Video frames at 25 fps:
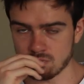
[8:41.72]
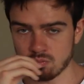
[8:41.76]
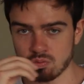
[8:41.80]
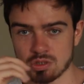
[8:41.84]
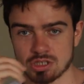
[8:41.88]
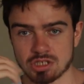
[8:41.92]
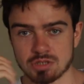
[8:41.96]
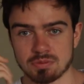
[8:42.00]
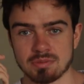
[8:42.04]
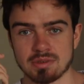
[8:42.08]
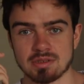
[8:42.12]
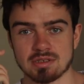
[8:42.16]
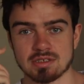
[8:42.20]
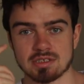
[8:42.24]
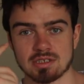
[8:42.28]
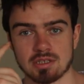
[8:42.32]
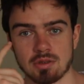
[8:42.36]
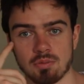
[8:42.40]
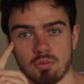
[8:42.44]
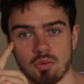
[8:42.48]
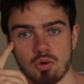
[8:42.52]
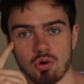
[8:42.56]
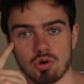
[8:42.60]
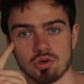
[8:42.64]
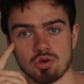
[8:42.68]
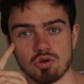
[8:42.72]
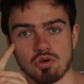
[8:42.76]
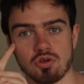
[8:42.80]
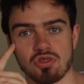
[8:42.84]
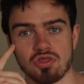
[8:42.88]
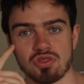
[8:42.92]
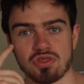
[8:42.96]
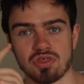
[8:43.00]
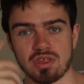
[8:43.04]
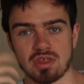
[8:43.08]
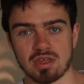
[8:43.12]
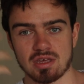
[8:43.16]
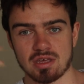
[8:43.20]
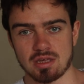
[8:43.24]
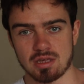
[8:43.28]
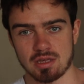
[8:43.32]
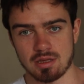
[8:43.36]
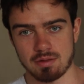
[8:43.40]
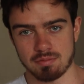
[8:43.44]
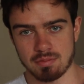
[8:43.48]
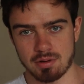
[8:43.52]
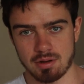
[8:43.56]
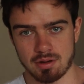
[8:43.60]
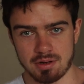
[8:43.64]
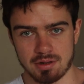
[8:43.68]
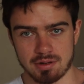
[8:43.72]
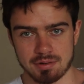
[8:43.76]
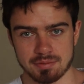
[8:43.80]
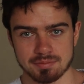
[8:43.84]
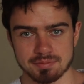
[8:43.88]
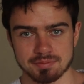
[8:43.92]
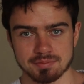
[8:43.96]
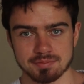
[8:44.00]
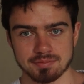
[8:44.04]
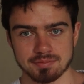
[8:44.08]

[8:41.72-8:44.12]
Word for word: which means the more you're thinking about it.